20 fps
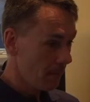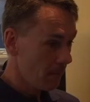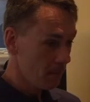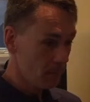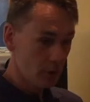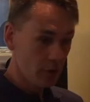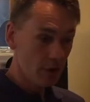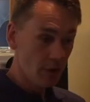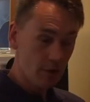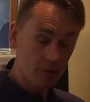
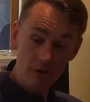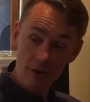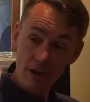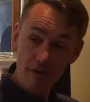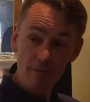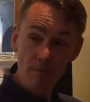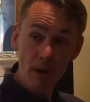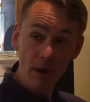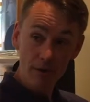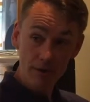to use Jeff
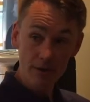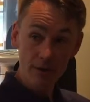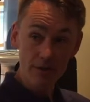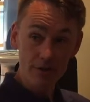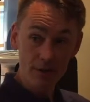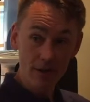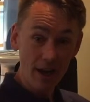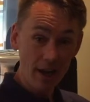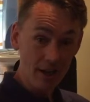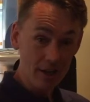Martin's
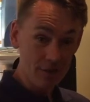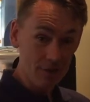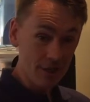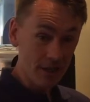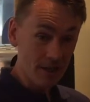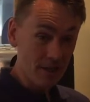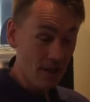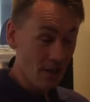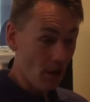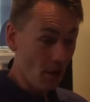analogy,
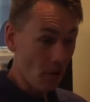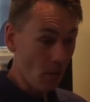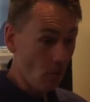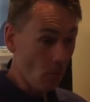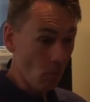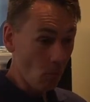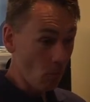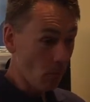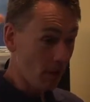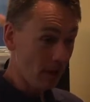
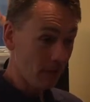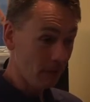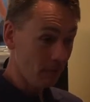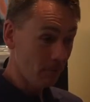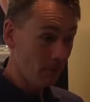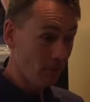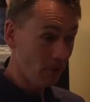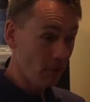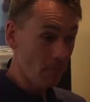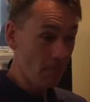we're
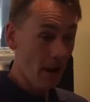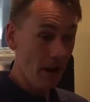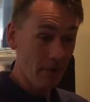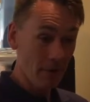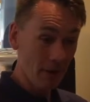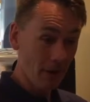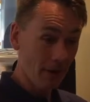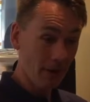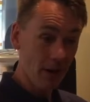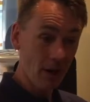comparing
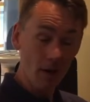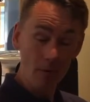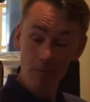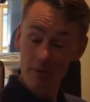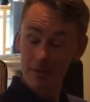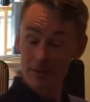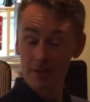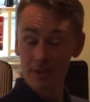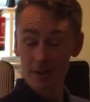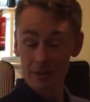a car with
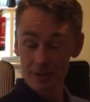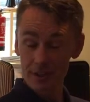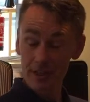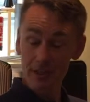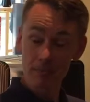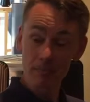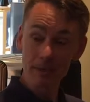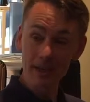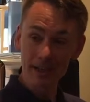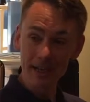a
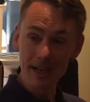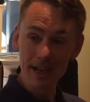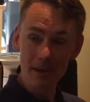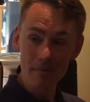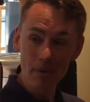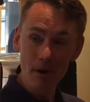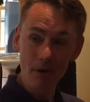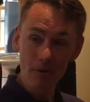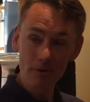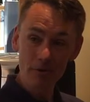6-speed
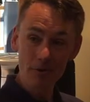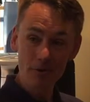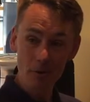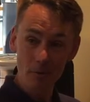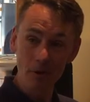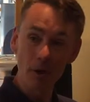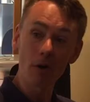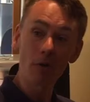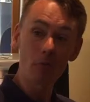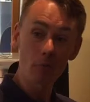gearbox to an
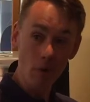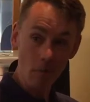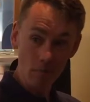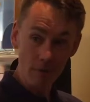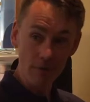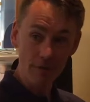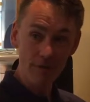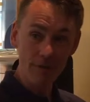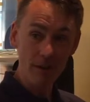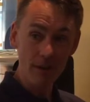old one with a
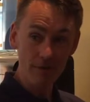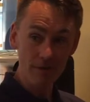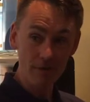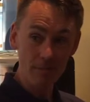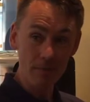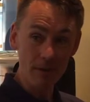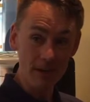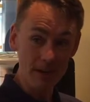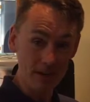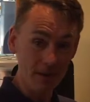
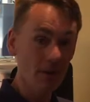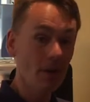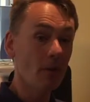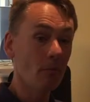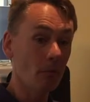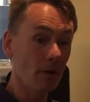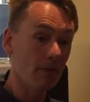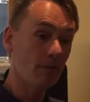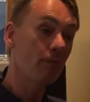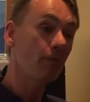5-speed.
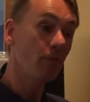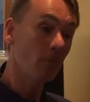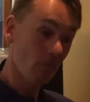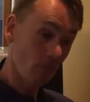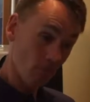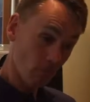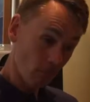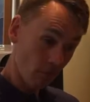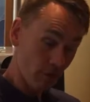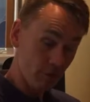
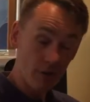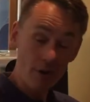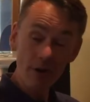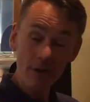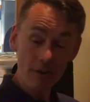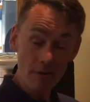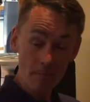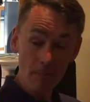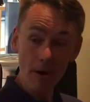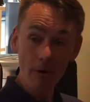We've tried
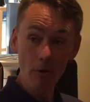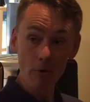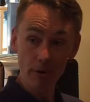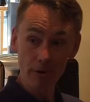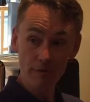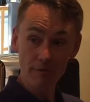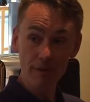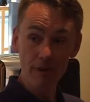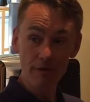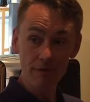them both all in
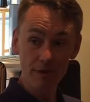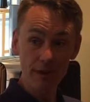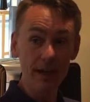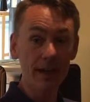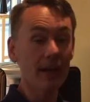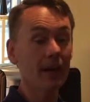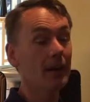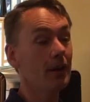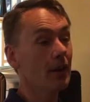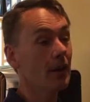5th
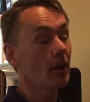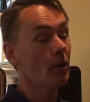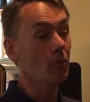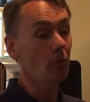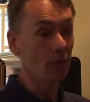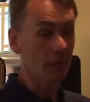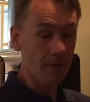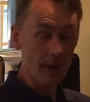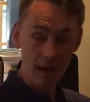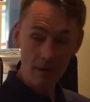gear.
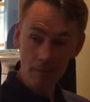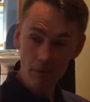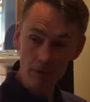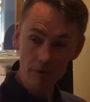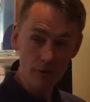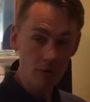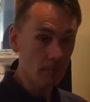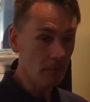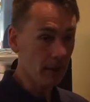We've now moved up a